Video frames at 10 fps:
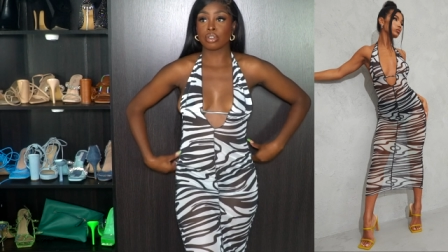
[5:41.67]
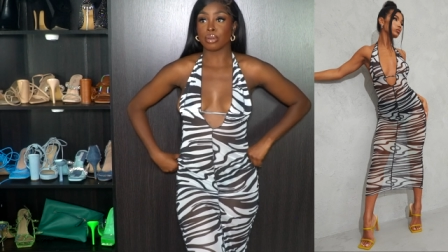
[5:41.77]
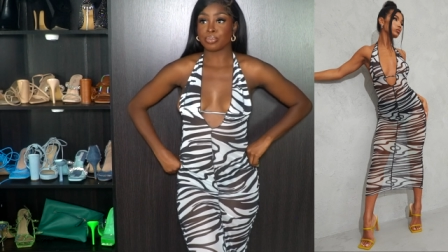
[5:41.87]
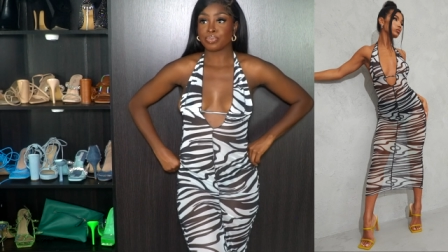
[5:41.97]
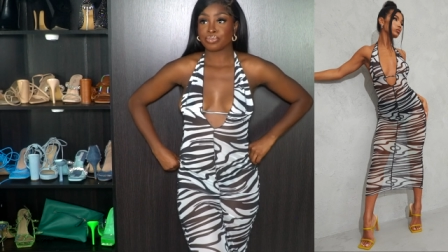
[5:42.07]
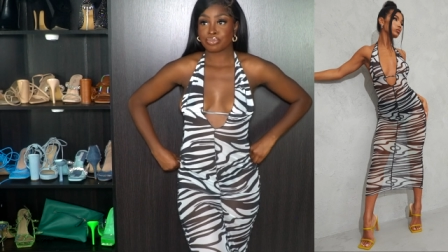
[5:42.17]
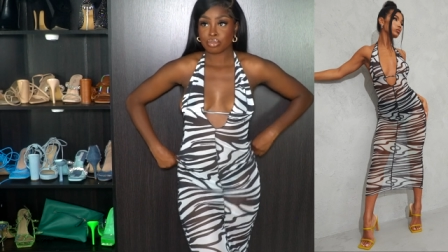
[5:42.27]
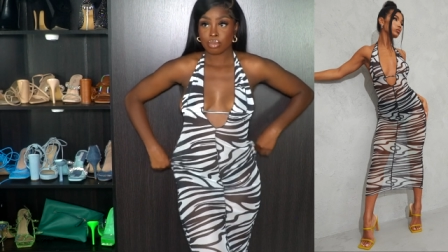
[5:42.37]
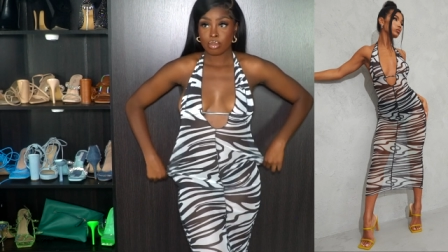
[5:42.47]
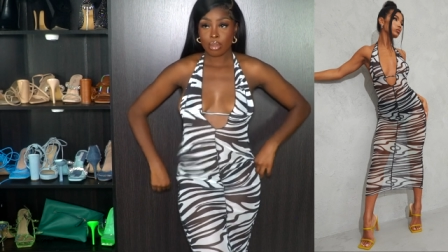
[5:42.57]
So
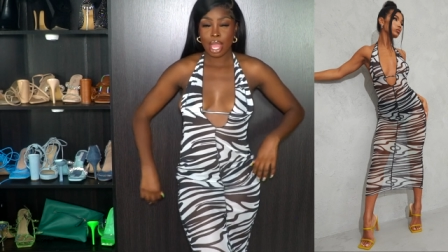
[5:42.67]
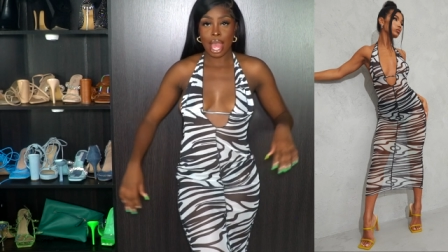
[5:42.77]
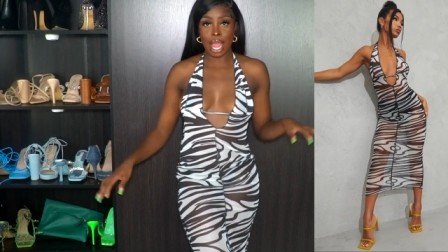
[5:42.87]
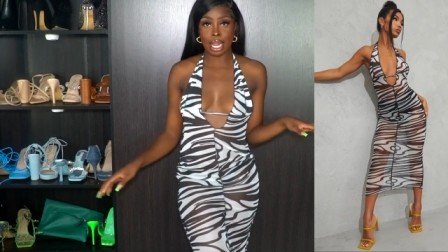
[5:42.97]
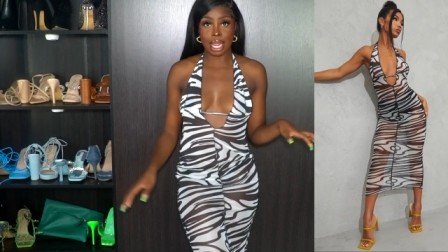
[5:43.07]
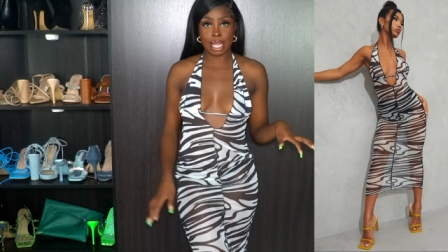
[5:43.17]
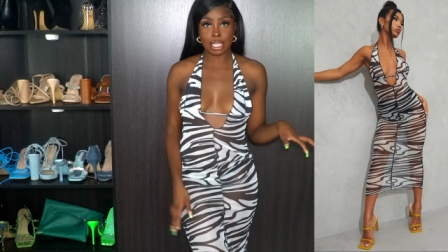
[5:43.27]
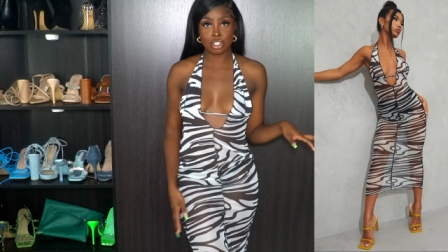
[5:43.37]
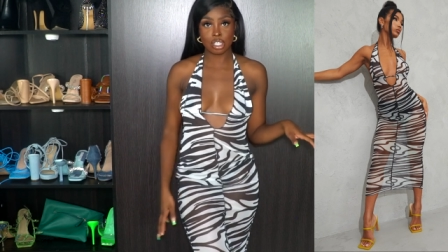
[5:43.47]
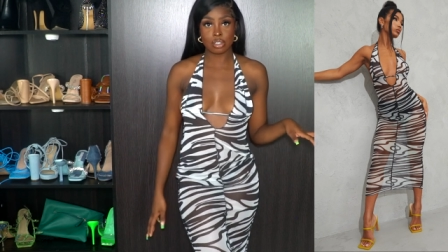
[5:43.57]
I
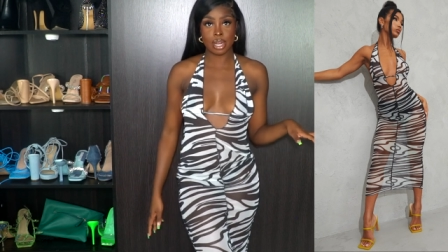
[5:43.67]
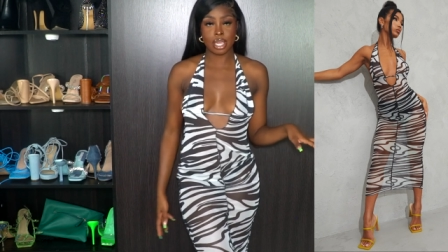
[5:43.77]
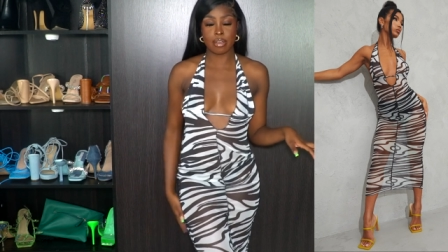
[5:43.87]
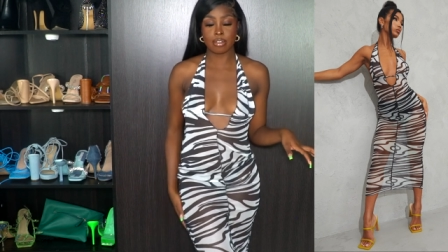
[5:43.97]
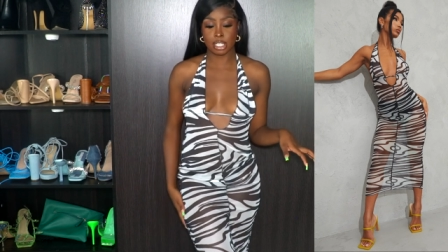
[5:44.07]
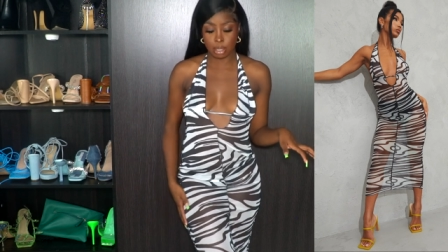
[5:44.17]
got this dress right here,